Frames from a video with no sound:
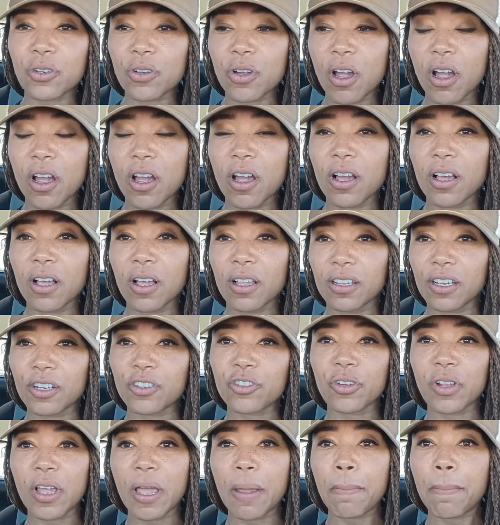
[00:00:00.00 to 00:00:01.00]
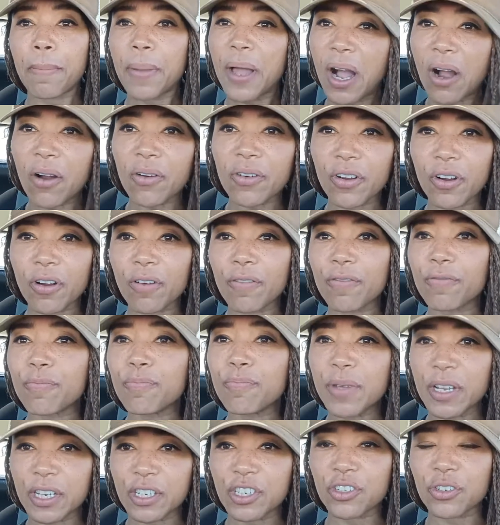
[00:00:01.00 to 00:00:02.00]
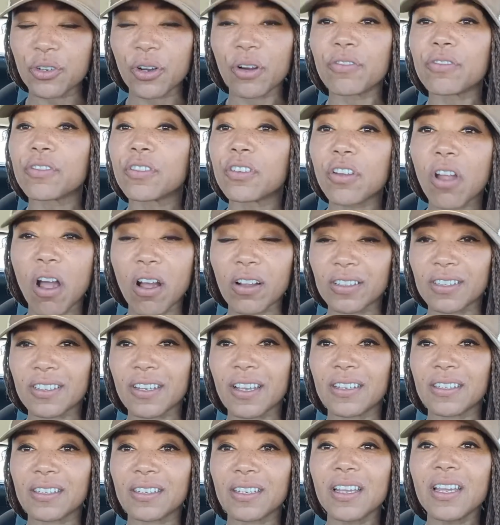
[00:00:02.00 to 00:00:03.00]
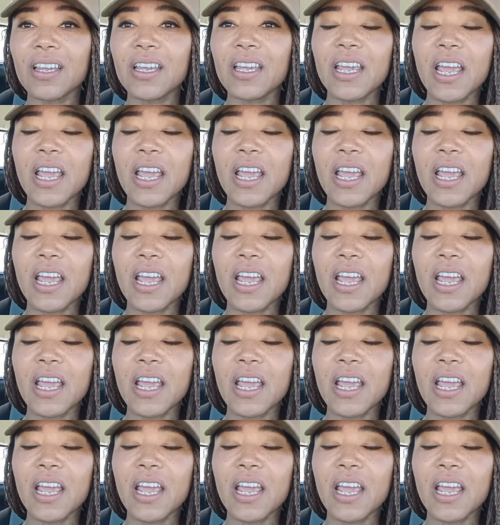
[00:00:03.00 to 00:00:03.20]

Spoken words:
electrolyte powder mixture of nonsense.